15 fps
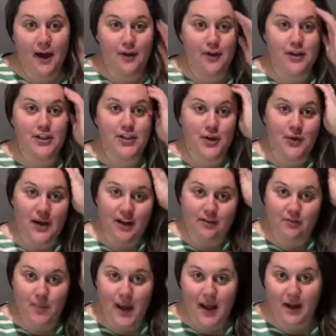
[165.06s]

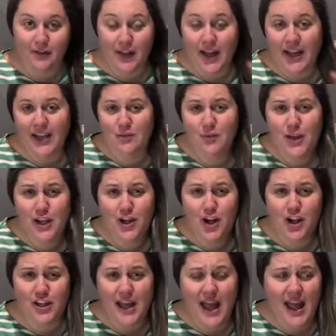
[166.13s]
counterintuitive, but I feel like I did really good
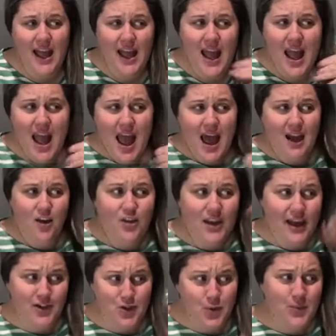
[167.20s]
all day, and I only
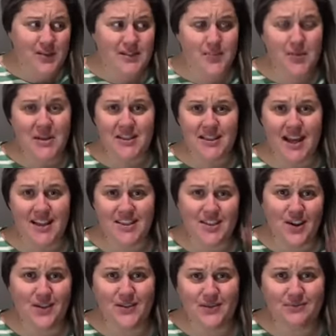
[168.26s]
had 2 pieces of pizza.
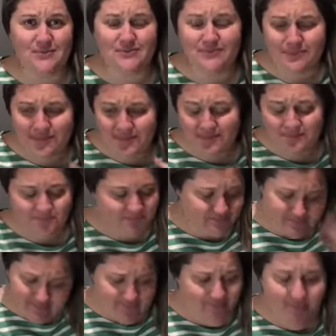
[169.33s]
So
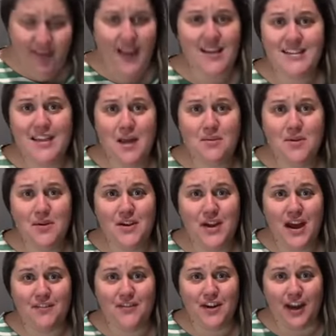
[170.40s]
tell me what you
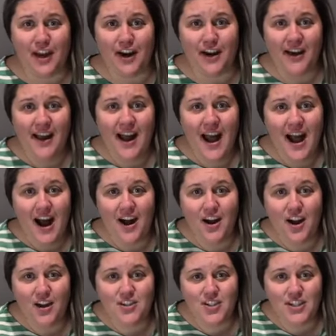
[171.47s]
had for dinner.
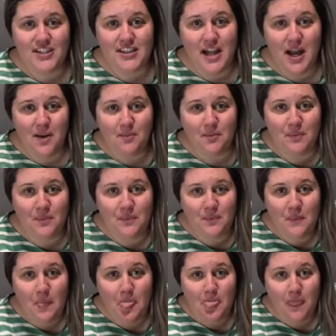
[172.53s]
I'll just
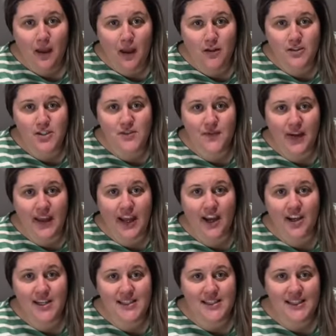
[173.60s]

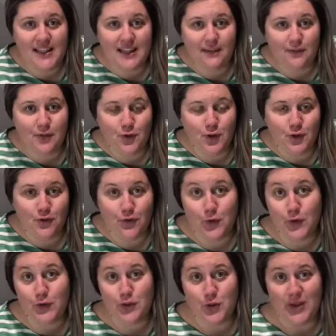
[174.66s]
vicariously live through your
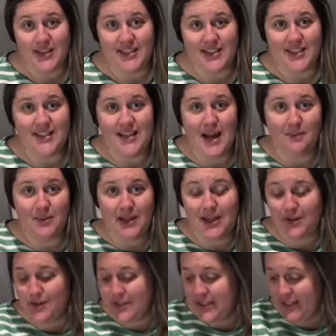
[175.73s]
food choices. I'm getting
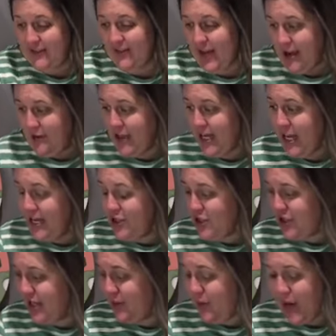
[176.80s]
used to living out in the
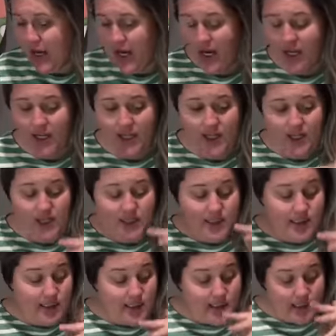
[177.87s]
country where
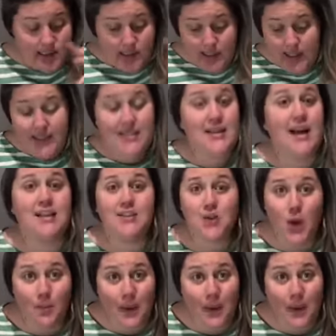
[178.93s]
it's not so